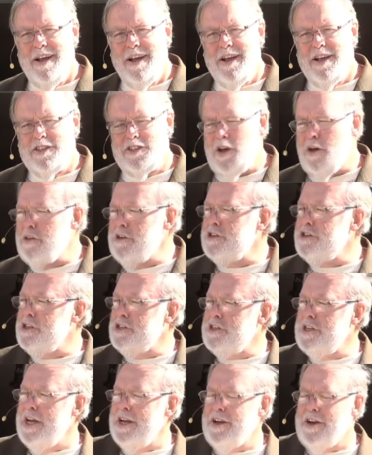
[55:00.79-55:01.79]
so that your
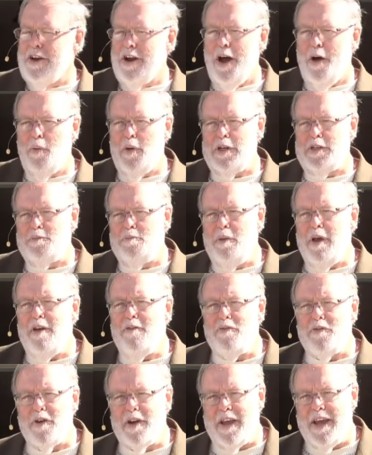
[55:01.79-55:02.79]
sin could always be
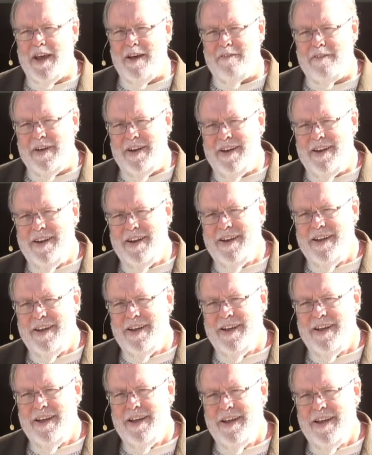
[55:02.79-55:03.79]
forgiven,
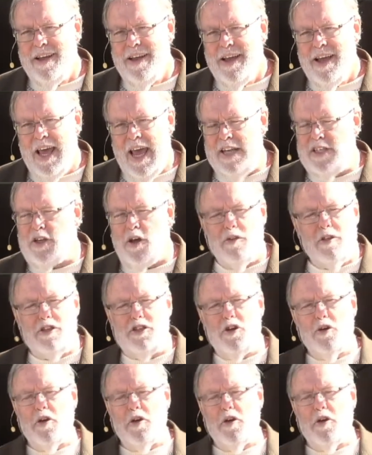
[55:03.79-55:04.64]
and so that you could